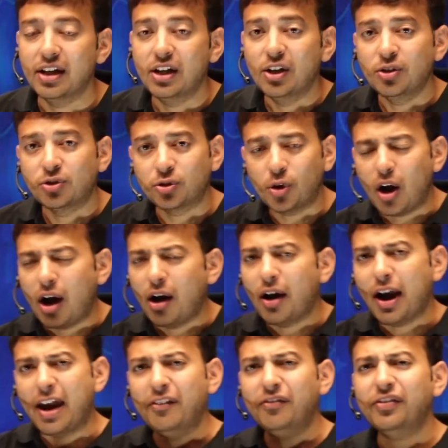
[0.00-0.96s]
so
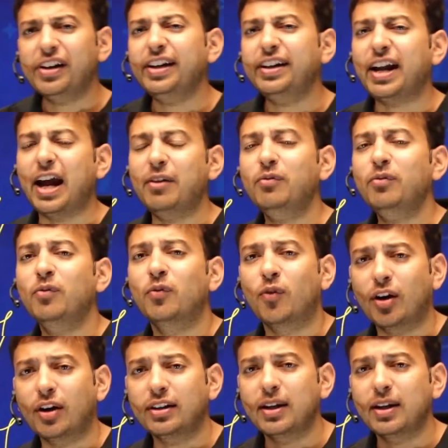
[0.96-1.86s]
every time what